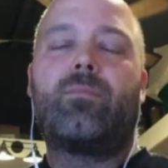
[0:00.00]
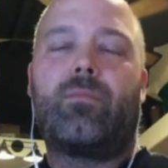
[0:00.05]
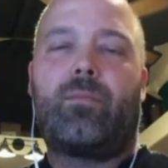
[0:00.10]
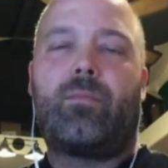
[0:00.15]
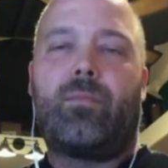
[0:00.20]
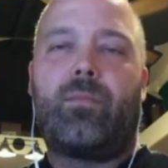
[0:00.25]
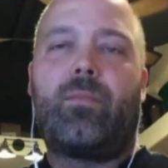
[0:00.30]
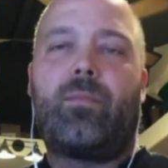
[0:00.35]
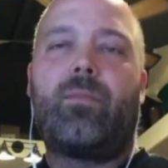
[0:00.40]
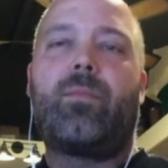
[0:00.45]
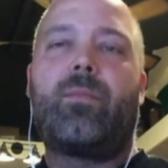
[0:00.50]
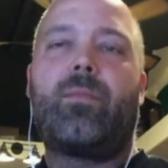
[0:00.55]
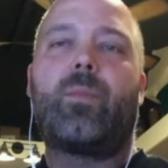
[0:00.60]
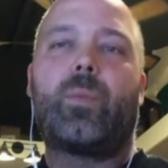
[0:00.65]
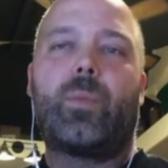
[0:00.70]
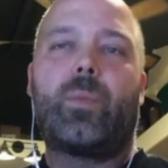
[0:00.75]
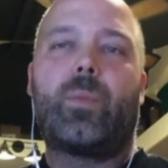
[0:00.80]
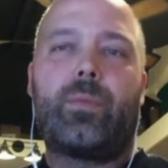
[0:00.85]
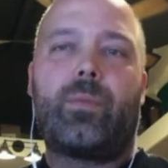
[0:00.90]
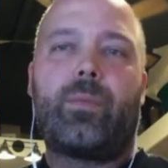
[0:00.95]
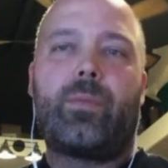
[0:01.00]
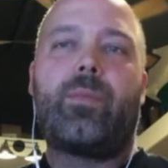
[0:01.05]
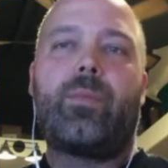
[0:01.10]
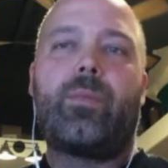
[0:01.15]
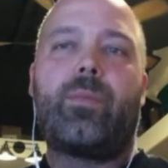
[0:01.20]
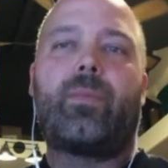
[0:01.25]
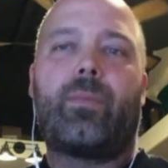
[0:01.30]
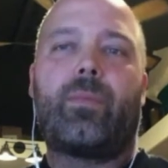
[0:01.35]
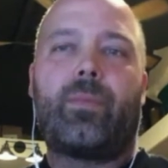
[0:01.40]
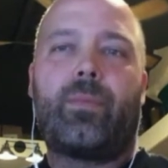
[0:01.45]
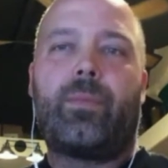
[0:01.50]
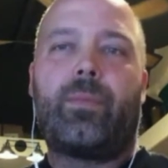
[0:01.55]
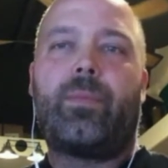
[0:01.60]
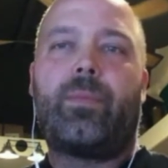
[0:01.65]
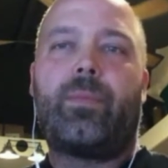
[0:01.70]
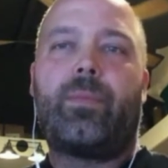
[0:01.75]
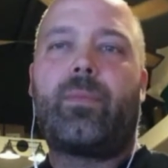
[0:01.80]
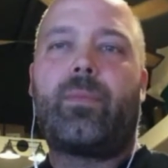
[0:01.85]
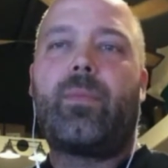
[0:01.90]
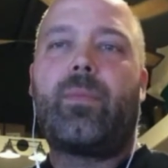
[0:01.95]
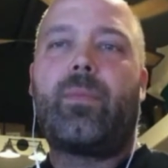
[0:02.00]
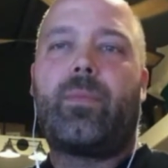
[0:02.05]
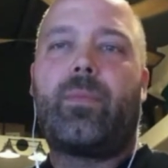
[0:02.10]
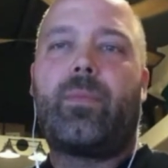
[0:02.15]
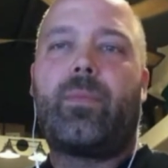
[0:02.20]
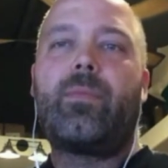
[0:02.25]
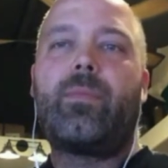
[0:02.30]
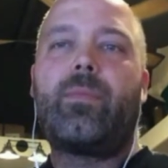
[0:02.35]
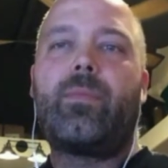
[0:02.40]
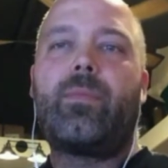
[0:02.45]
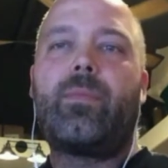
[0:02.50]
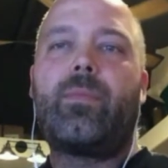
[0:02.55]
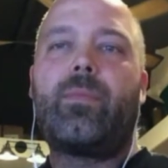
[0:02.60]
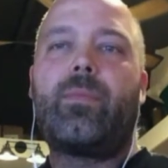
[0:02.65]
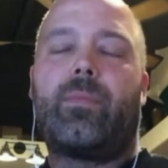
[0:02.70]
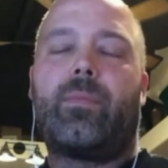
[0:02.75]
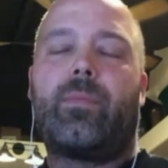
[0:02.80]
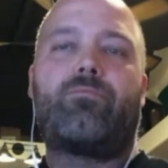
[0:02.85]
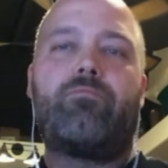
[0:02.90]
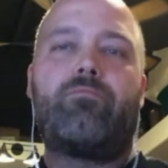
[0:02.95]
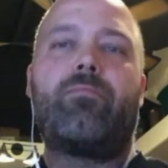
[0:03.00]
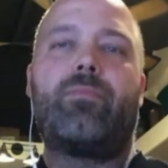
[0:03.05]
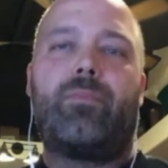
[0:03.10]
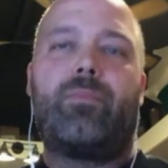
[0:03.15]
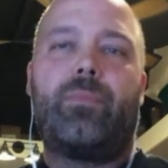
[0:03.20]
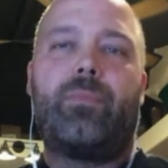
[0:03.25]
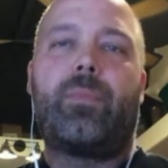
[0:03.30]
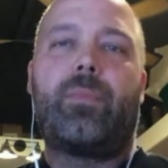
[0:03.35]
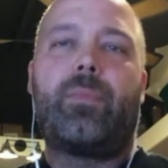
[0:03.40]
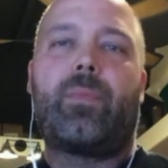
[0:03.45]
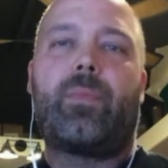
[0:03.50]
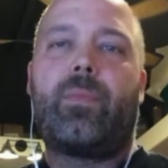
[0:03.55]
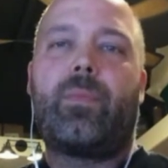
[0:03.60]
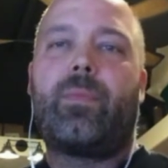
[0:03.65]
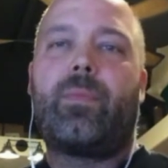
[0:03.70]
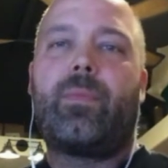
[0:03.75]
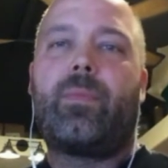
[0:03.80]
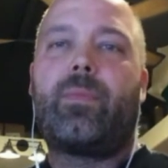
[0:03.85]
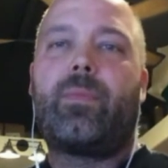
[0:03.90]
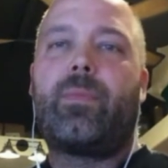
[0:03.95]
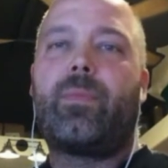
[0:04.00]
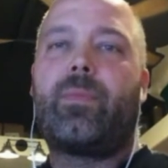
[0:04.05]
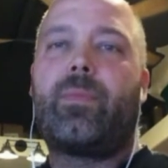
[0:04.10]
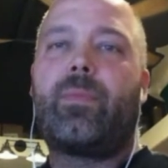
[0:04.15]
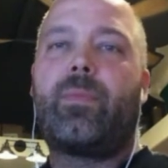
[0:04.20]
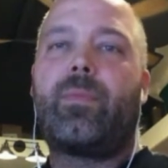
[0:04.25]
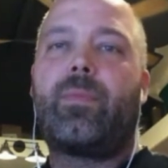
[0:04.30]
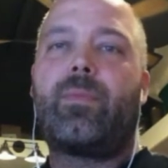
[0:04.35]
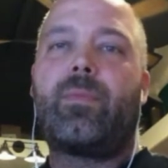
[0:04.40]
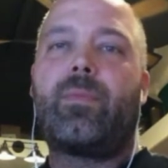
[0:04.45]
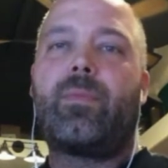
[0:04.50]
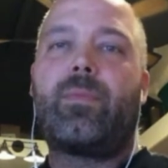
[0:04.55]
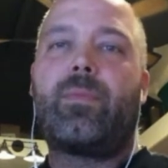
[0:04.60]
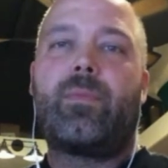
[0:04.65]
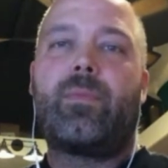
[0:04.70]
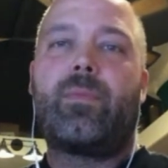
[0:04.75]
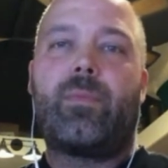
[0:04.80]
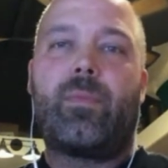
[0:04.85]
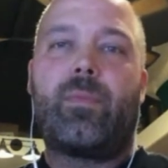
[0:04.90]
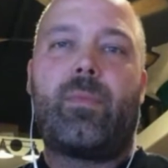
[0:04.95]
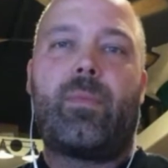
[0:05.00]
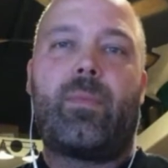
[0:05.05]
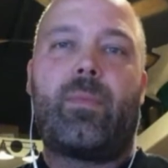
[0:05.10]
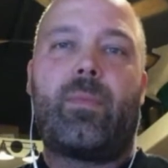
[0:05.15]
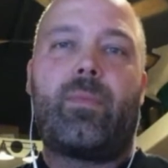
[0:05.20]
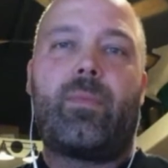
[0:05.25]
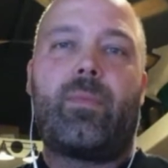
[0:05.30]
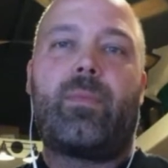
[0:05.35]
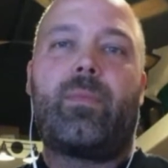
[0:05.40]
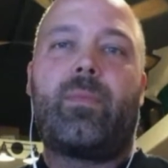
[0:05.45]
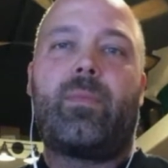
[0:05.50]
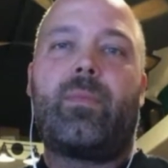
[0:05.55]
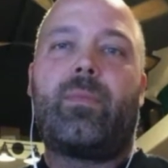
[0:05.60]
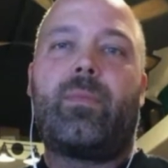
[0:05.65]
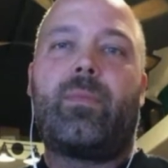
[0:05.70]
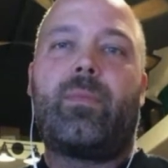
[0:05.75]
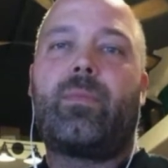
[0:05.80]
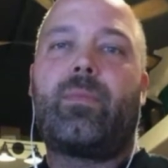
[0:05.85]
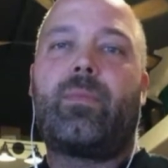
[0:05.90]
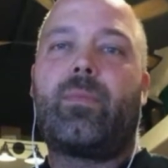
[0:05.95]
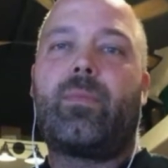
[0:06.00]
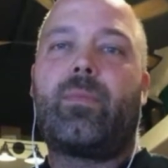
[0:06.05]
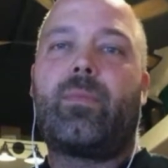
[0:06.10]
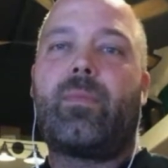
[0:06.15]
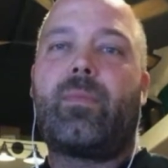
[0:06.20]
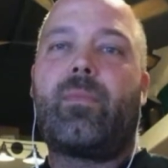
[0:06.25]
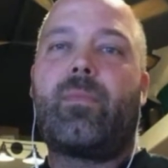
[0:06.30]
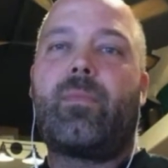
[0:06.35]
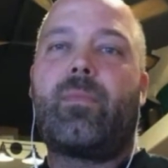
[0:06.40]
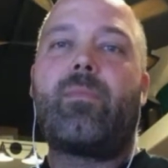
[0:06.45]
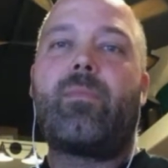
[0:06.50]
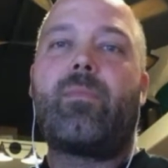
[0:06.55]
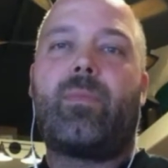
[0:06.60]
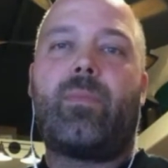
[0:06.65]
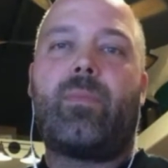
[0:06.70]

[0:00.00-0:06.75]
(silent)